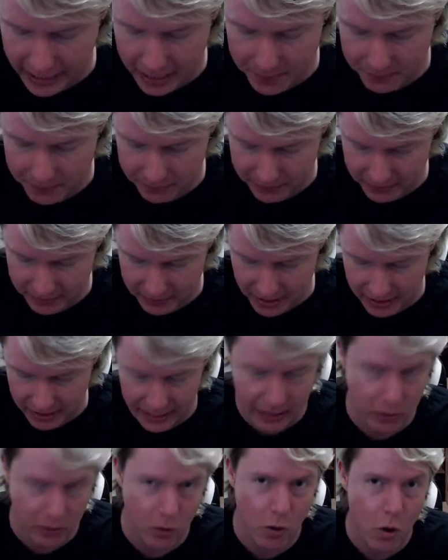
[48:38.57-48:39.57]
if it's not
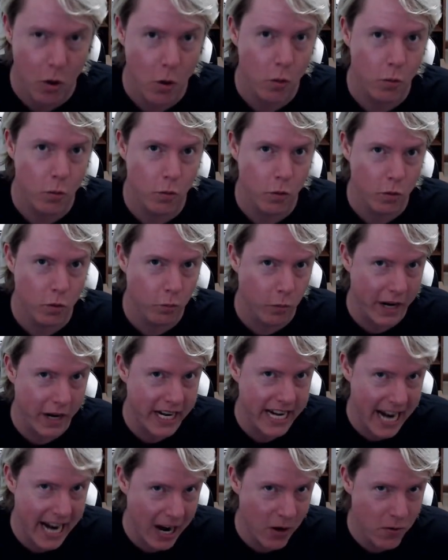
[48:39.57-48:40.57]
like right
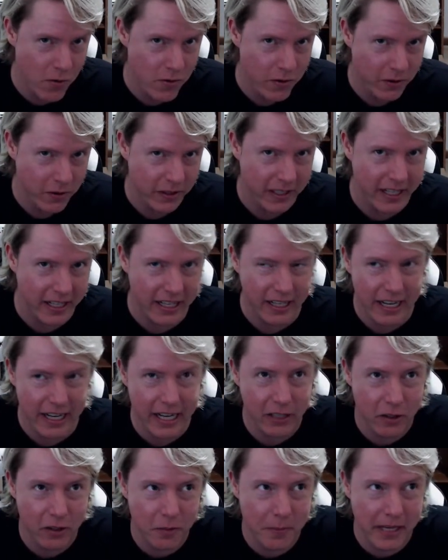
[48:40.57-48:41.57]
now, it
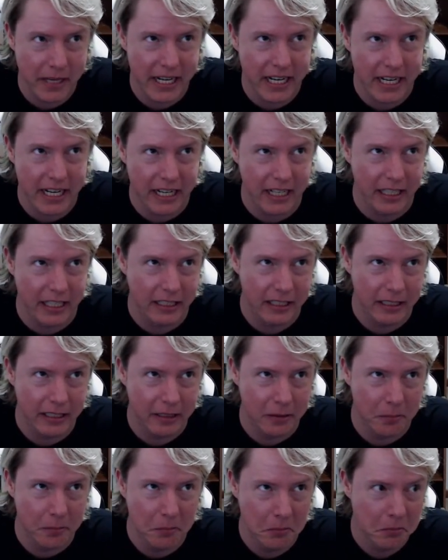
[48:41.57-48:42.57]
could be in
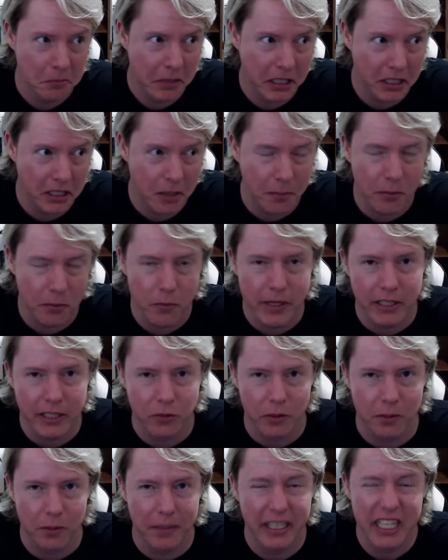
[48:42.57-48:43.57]
a couple of weeks
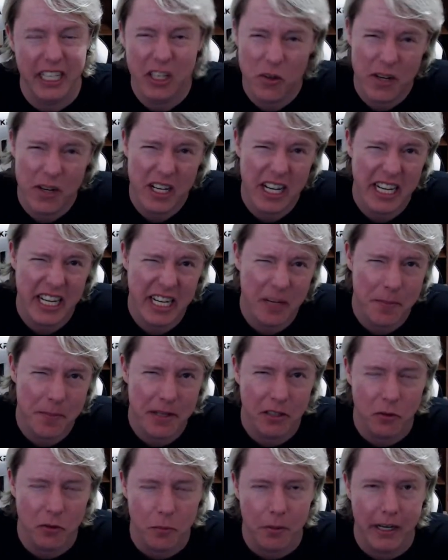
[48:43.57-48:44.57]
when I'm like, you know what, I need a
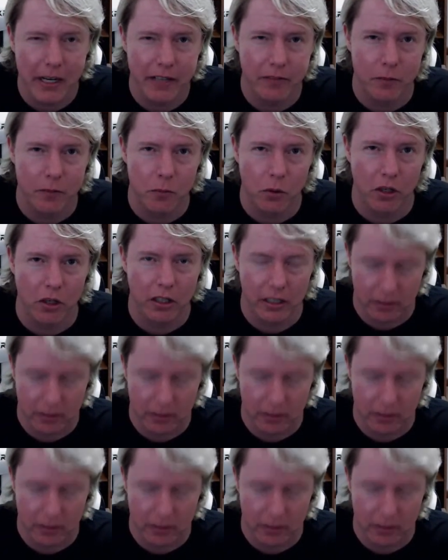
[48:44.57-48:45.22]
mental break from work.